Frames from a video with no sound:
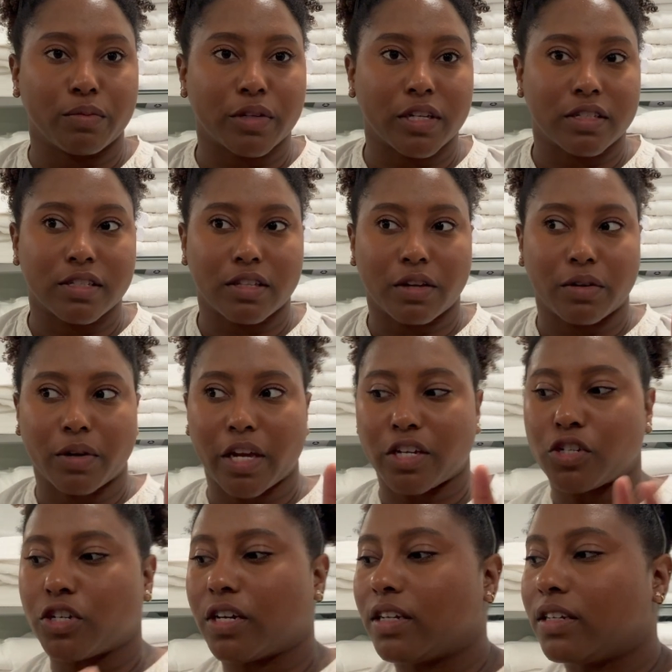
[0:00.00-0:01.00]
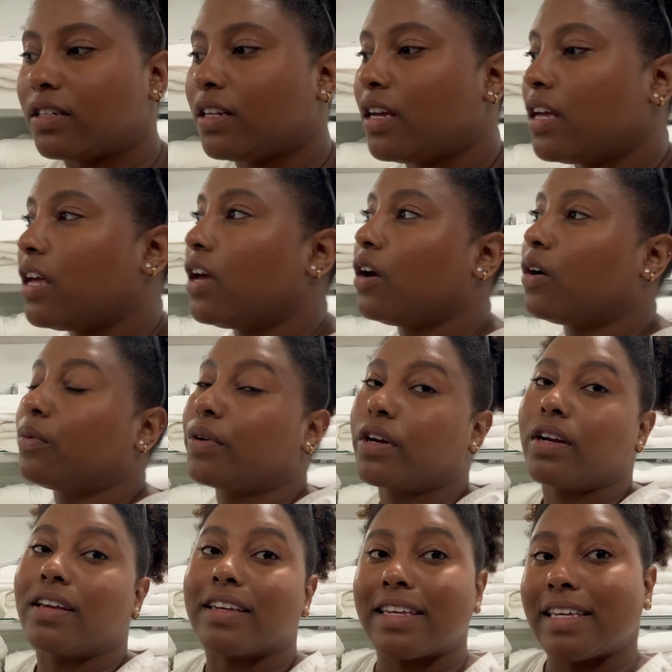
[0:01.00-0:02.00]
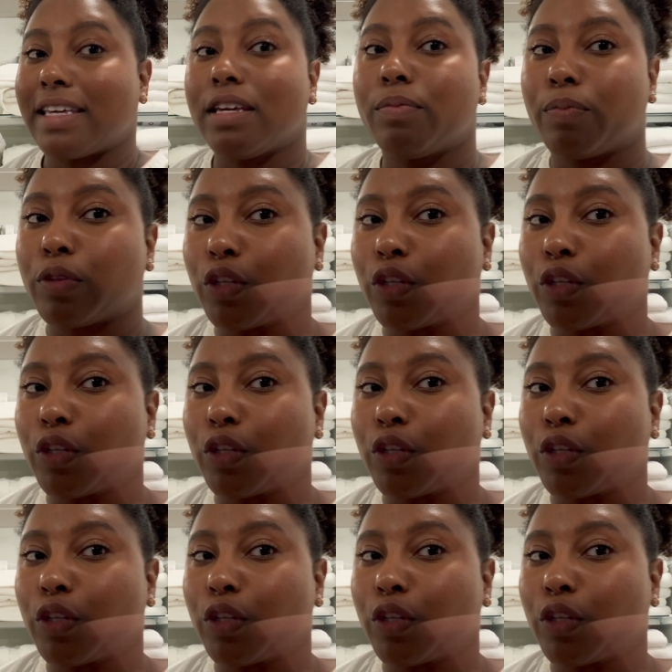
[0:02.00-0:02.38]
goods location. We're gonna keep